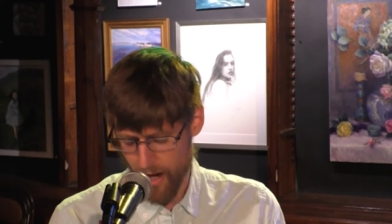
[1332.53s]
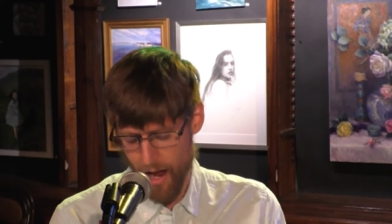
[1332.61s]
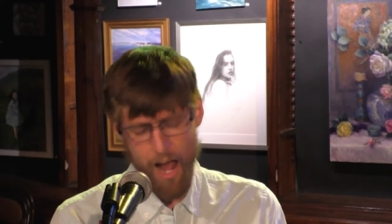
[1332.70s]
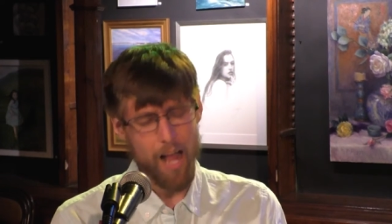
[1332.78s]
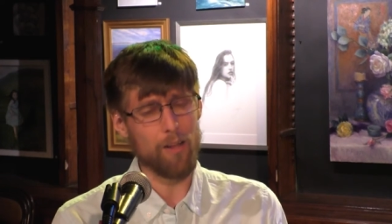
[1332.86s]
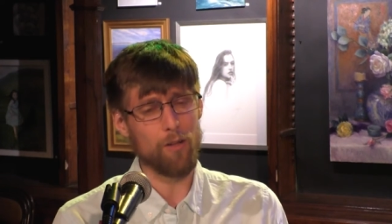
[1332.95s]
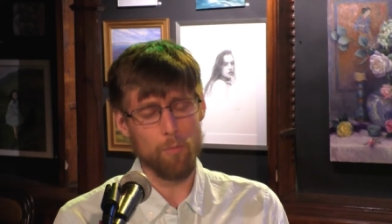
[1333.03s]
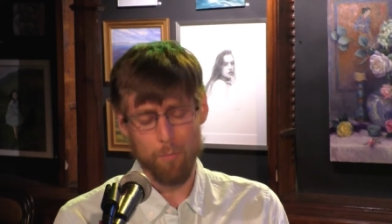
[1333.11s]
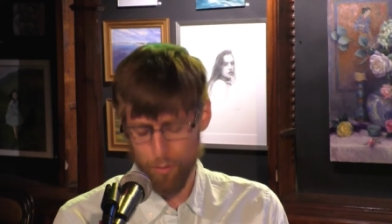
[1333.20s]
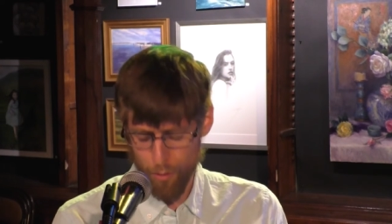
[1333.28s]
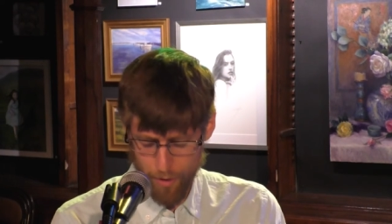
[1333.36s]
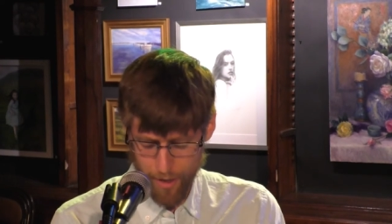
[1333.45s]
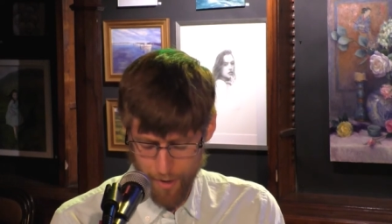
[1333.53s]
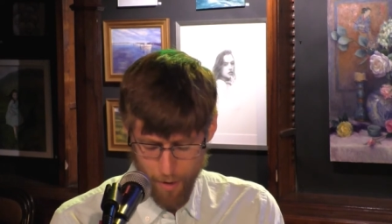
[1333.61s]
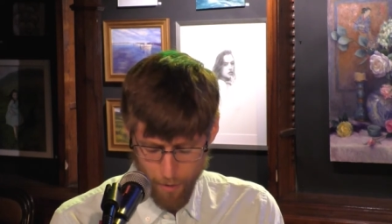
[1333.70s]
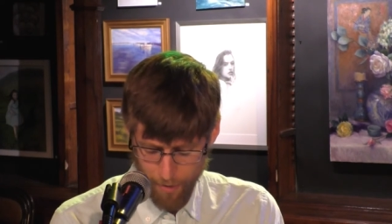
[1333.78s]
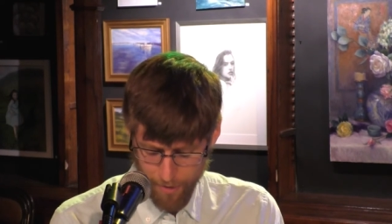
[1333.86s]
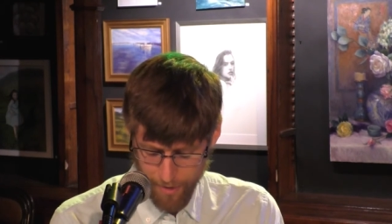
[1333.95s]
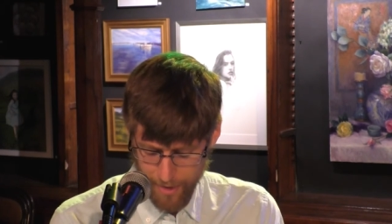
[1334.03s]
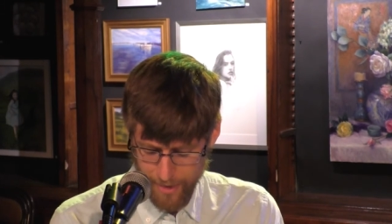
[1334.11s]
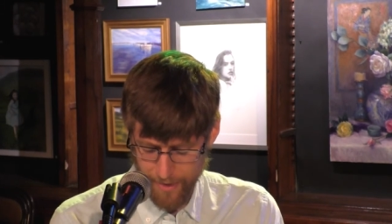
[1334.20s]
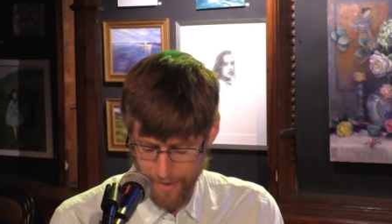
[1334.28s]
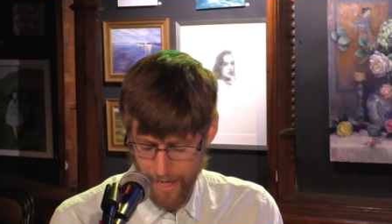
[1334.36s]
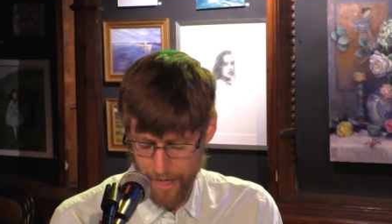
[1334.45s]
hollow
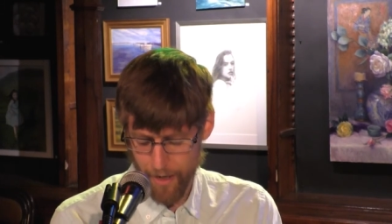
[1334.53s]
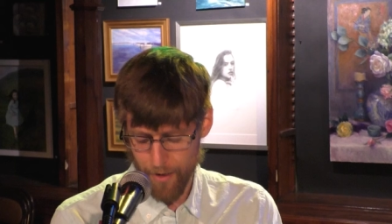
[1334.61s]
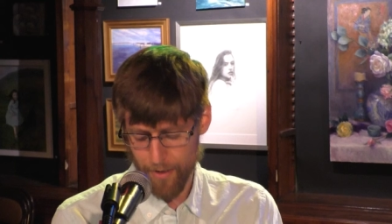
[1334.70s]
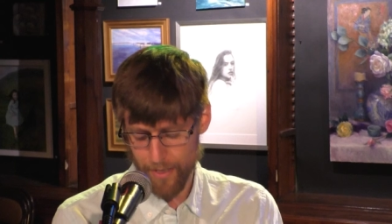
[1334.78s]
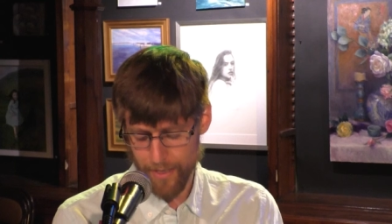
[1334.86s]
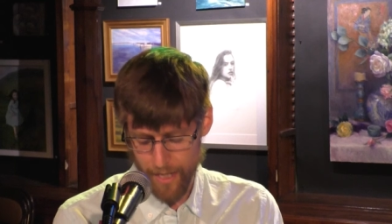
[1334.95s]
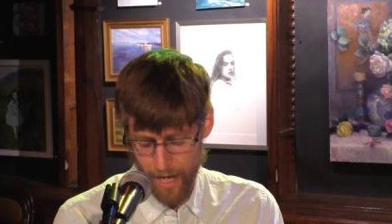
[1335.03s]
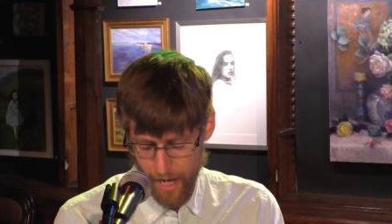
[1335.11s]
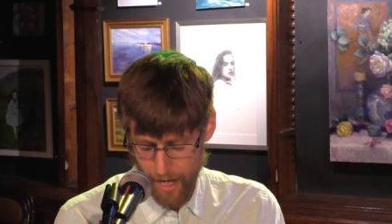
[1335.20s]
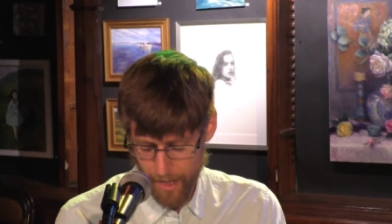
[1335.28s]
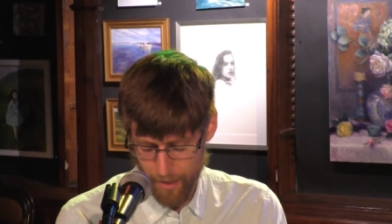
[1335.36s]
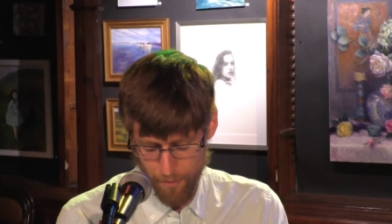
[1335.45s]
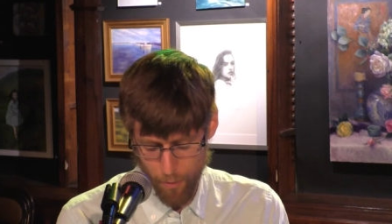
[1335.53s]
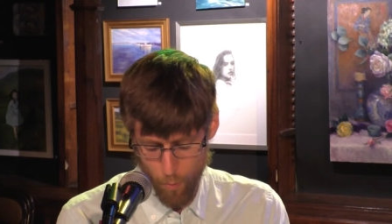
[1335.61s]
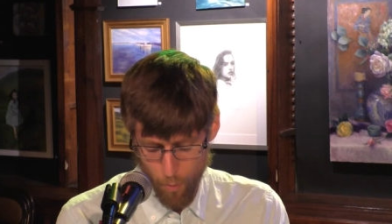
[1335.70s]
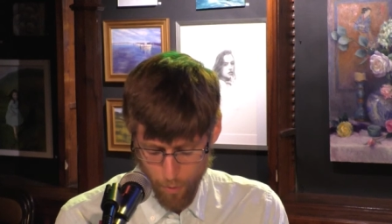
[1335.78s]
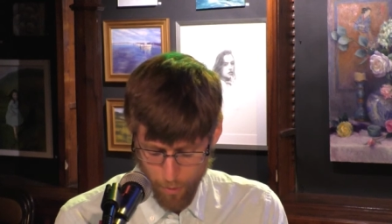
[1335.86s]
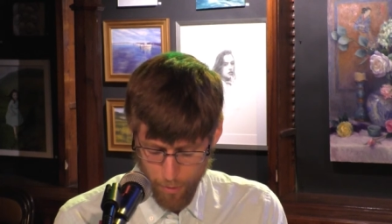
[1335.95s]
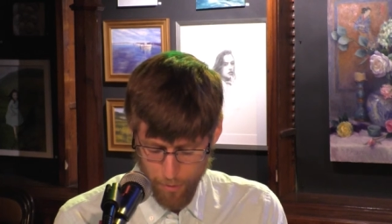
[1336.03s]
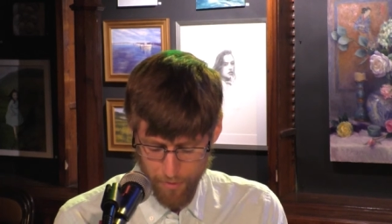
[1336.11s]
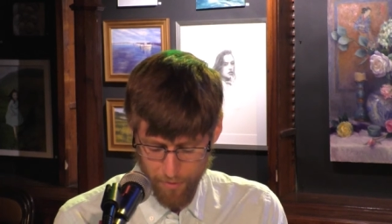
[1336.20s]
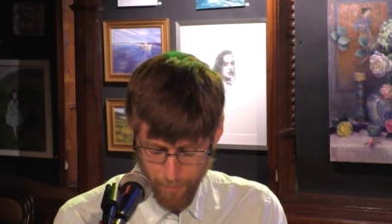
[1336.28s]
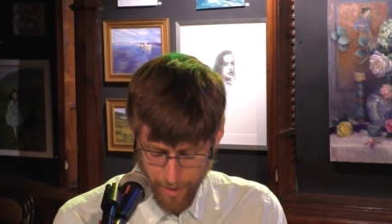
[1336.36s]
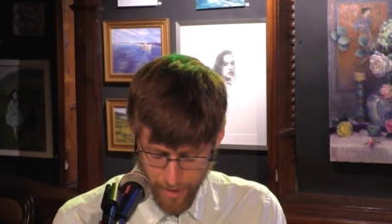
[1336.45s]
broken-heartedness there inside of the world
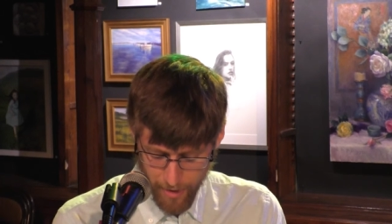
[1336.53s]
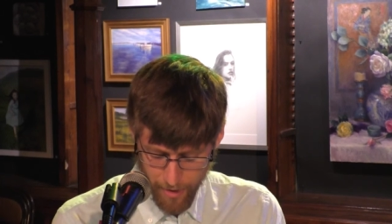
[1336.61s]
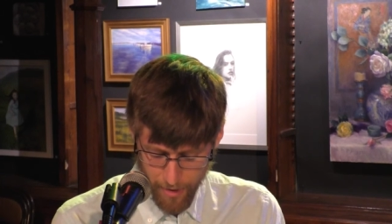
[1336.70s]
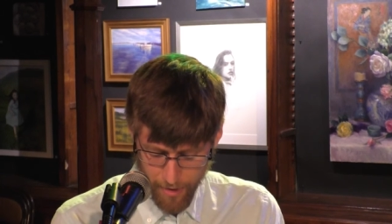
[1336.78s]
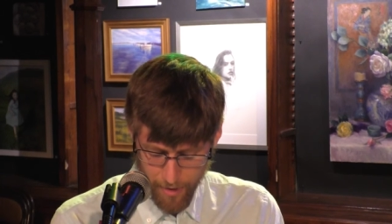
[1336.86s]
of me,